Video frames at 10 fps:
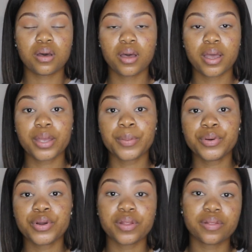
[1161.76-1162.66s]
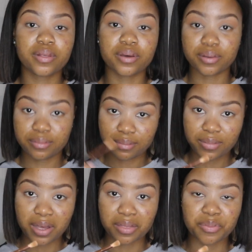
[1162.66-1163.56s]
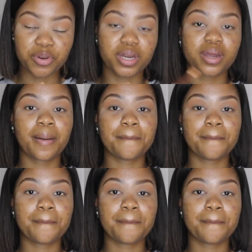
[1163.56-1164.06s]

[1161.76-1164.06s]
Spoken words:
I can put on the other bread.